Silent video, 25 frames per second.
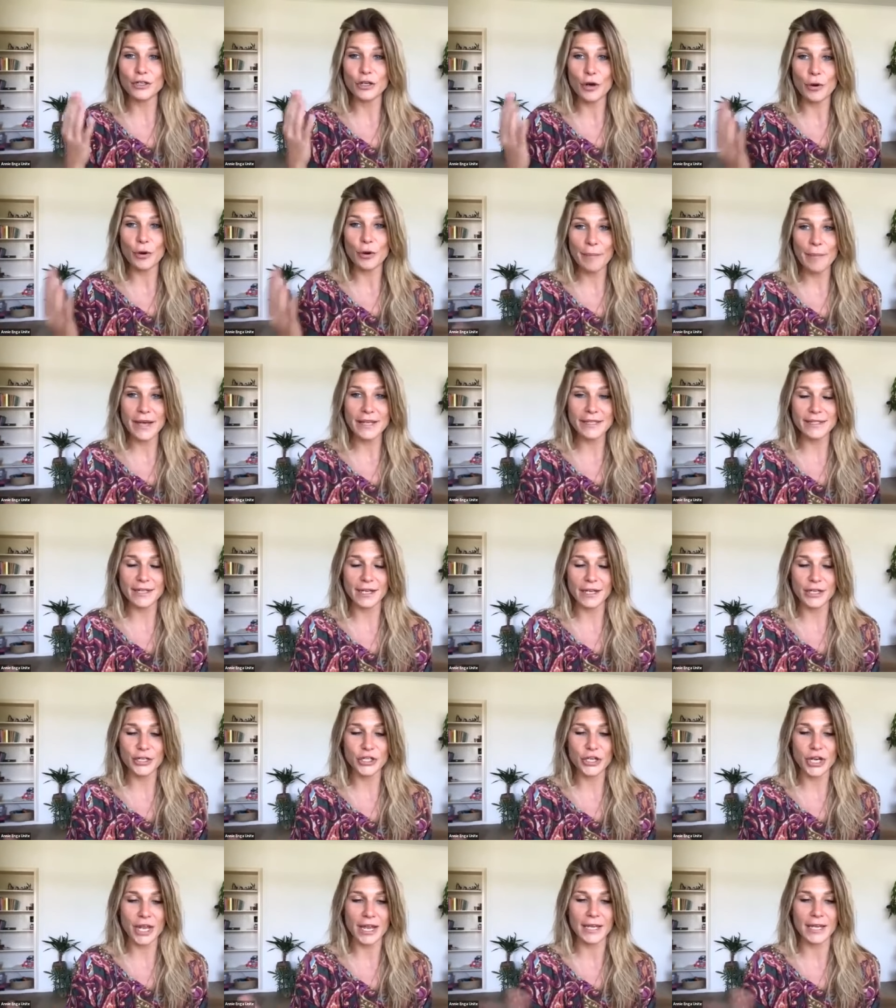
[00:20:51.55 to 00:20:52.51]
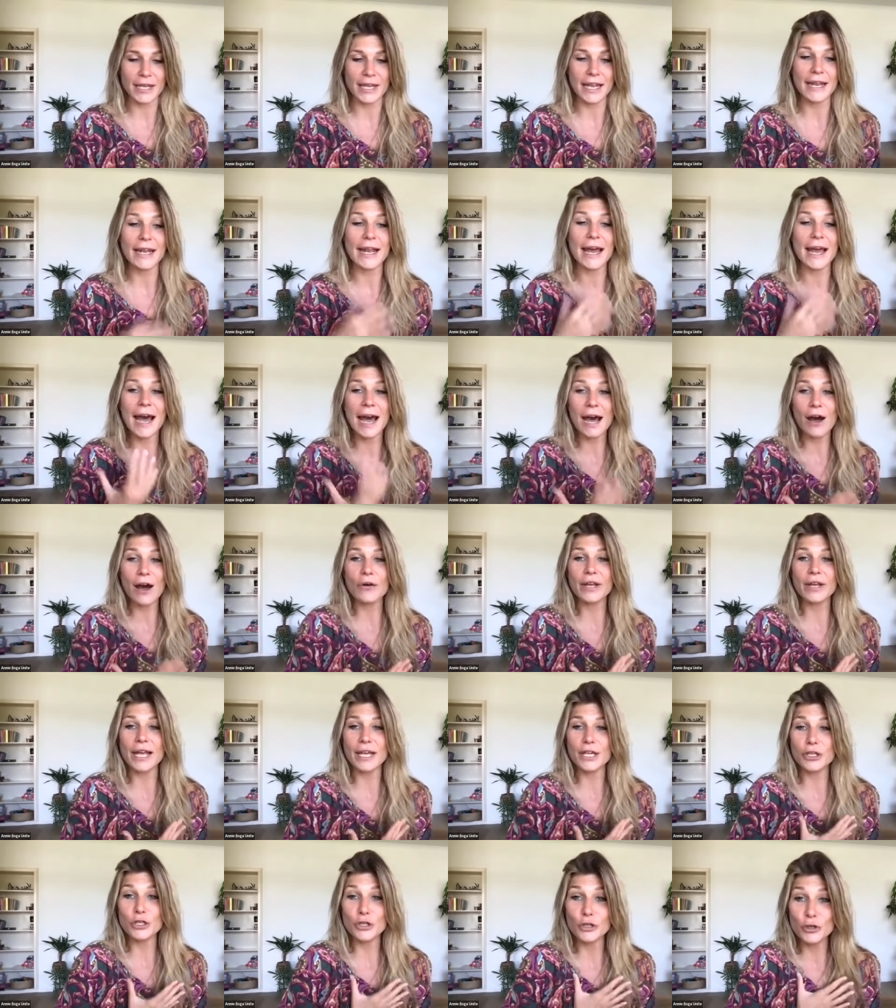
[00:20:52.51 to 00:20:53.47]
your messaging and how
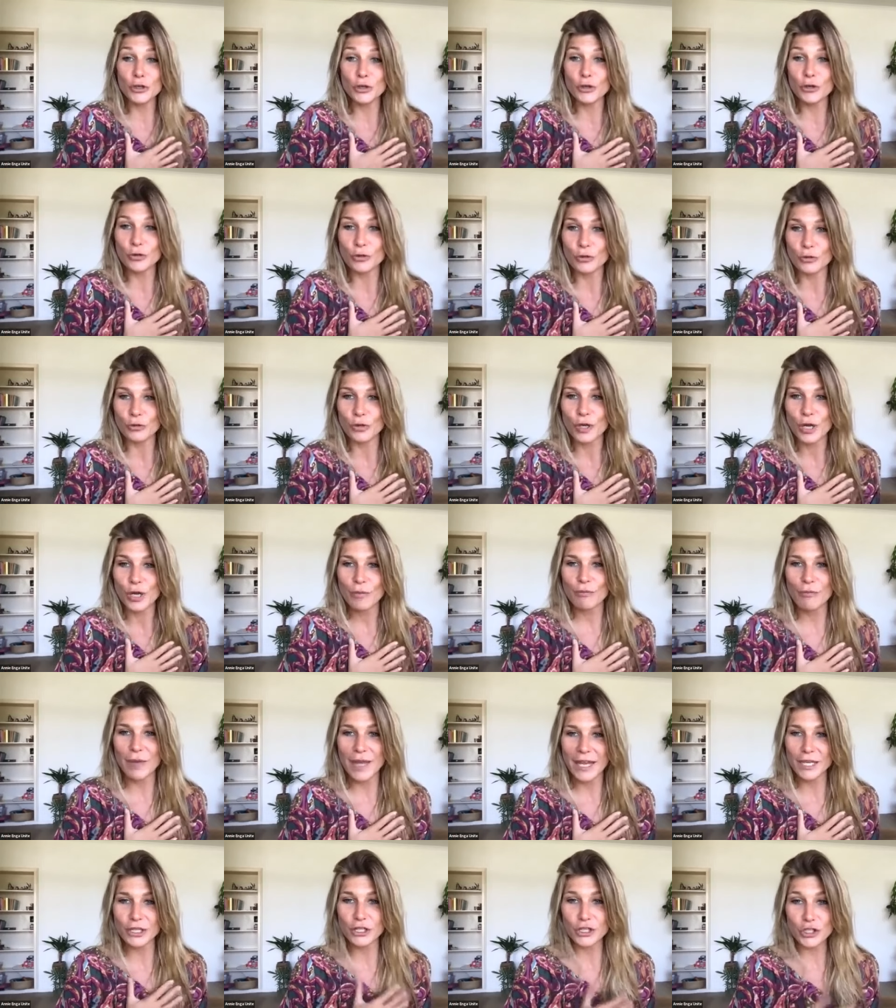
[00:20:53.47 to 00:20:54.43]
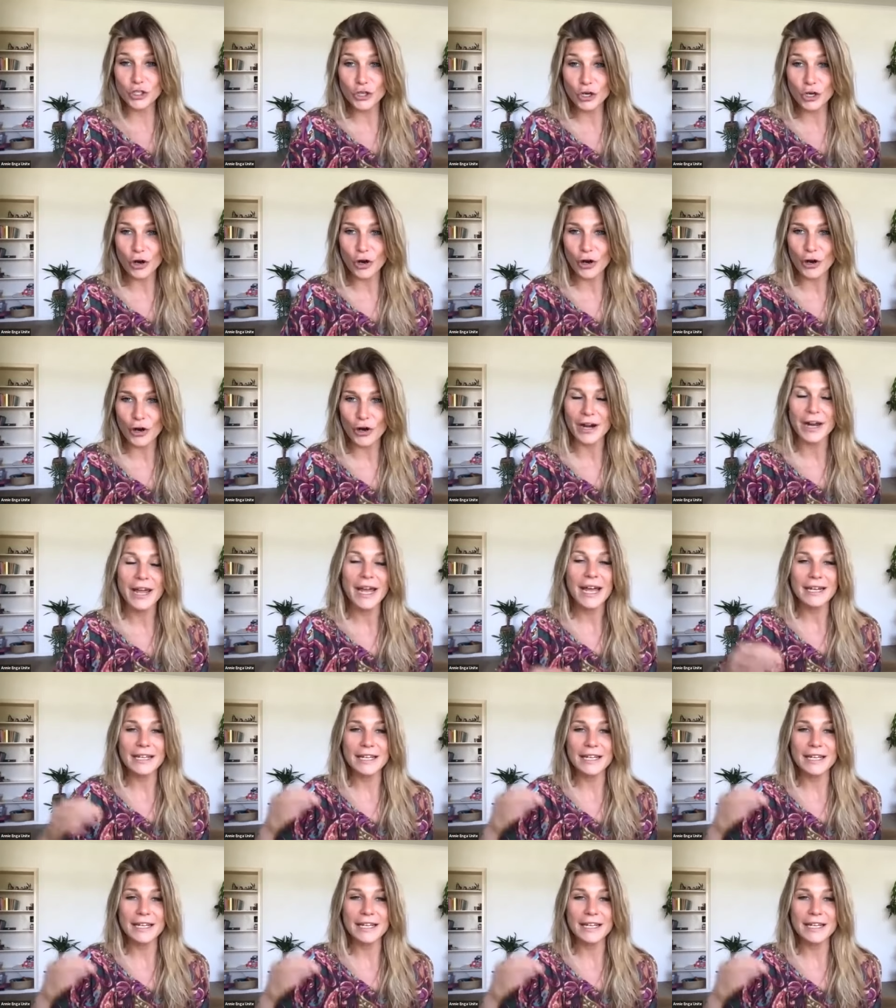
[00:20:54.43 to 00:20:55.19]
can you make sure